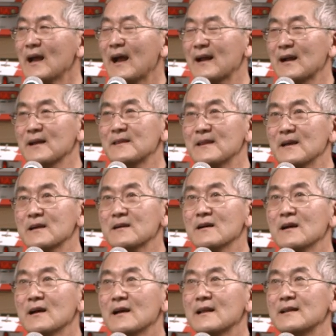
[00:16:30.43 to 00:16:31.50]
And I think
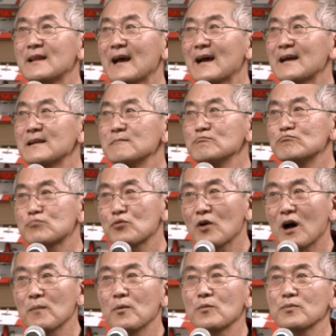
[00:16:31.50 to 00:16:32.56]
that
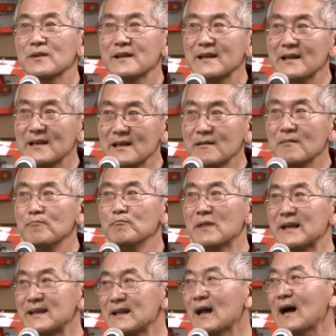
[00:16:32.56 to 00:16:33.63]
probably
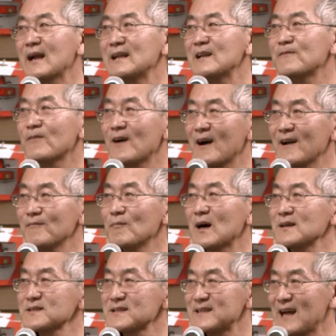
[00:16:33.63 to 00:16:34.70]
mid 95
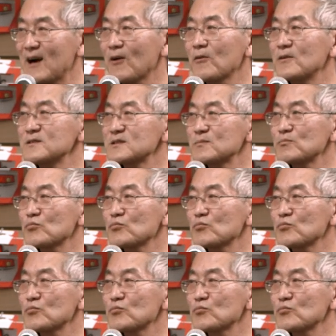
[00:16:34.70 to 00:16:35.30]
miles an hour is